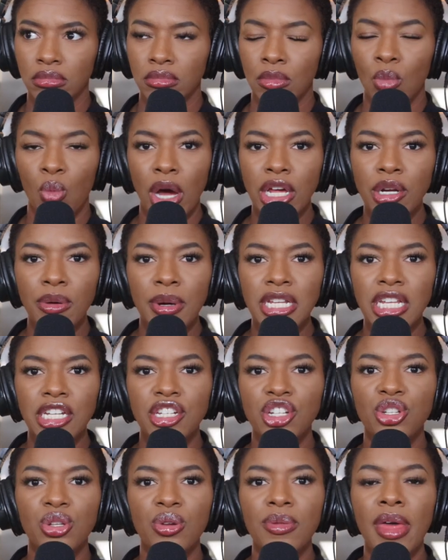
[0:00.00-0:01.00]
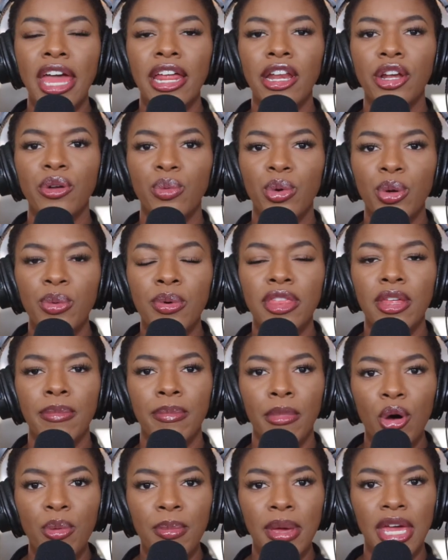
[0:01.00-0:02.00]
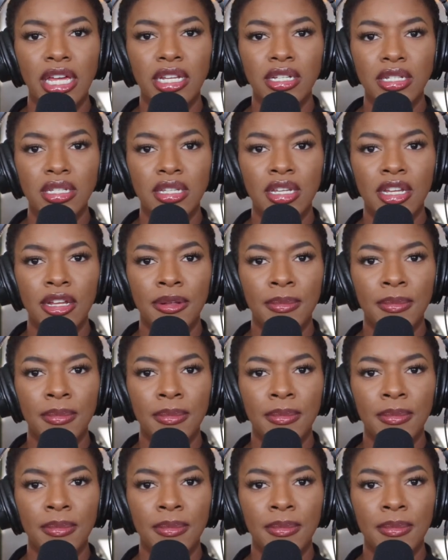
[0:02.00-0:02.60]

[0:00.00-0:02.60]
Why do I need to do that and ruin the moment?